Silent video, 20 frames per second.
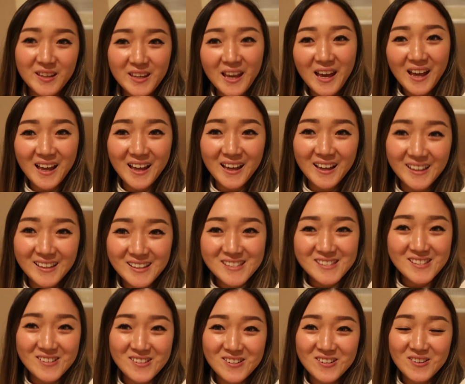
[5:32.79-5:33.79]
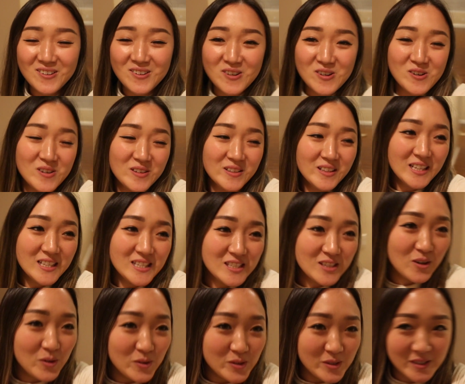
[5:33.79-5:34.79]
yeah, so let's
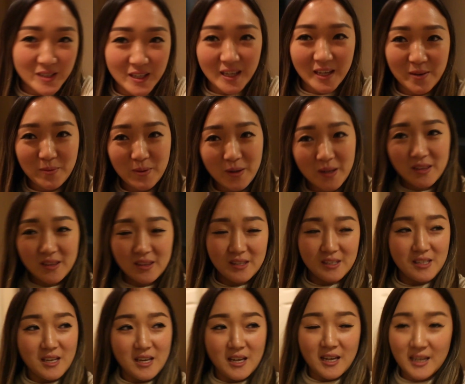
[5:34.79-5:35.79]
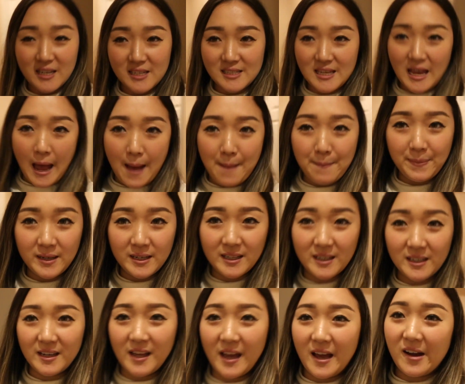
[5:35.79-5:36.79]
go see what is
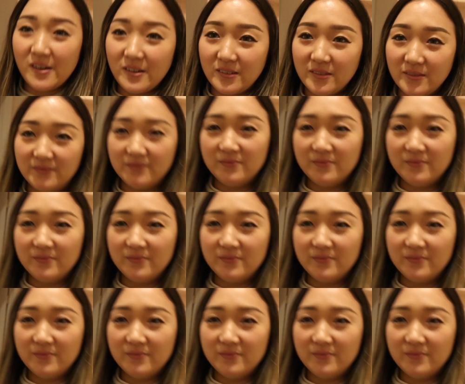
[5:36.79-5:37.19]
happening now.